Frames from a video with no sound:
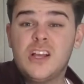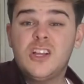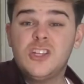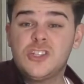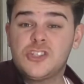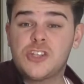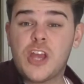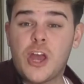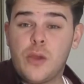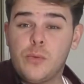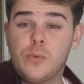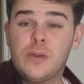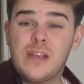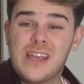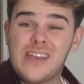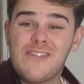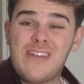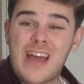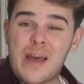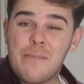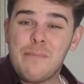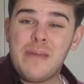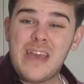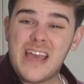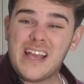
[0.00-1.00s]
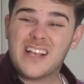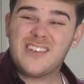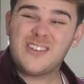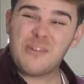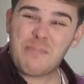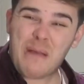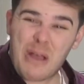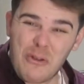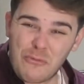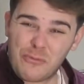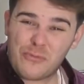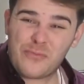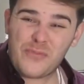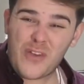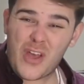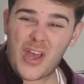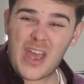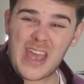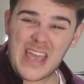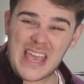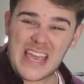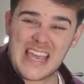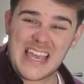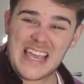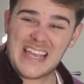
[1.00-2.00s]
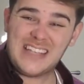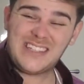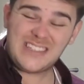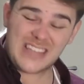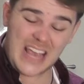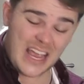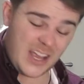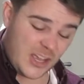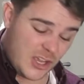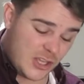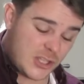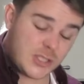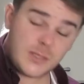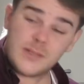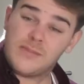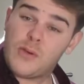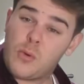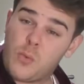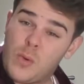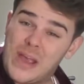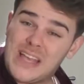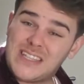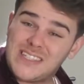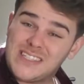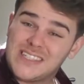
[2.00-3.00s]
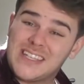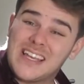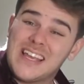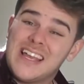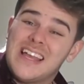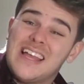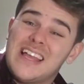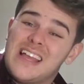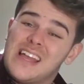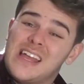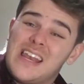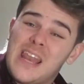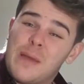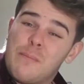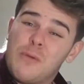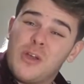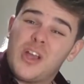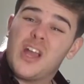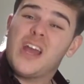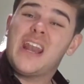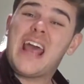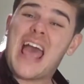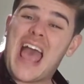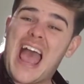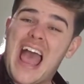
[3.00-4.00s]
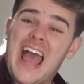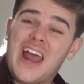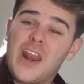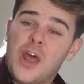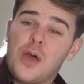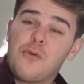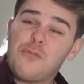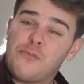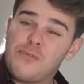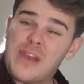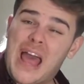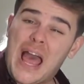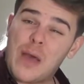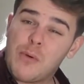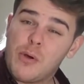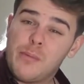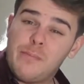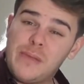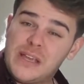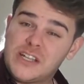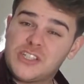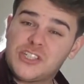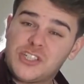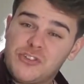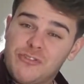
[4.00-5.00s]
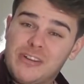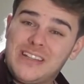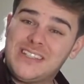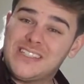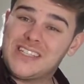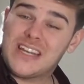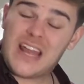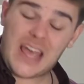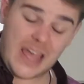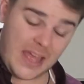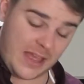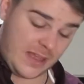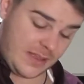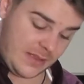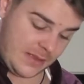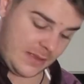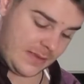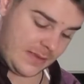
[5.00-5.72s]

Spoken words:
So give it a mix, about 30 seconds of a whisk, then we're going to add our flour mixture into there.